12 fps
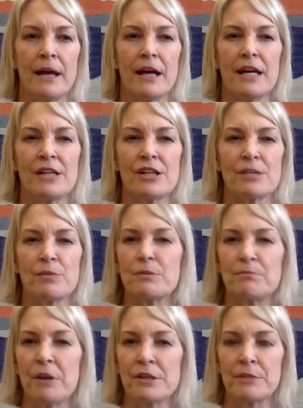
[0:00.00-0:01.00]
it just
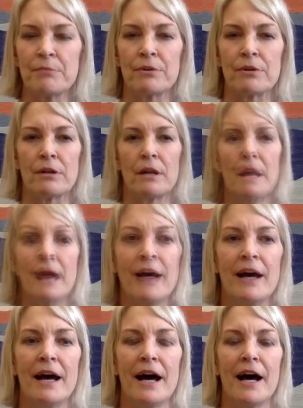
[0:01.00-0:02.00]
wasn't possible.
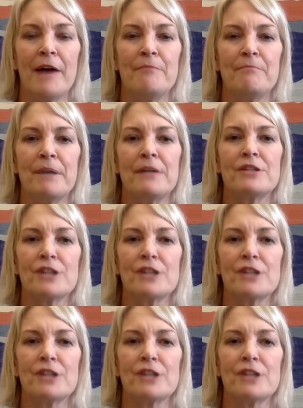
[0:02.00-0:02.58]
Um, but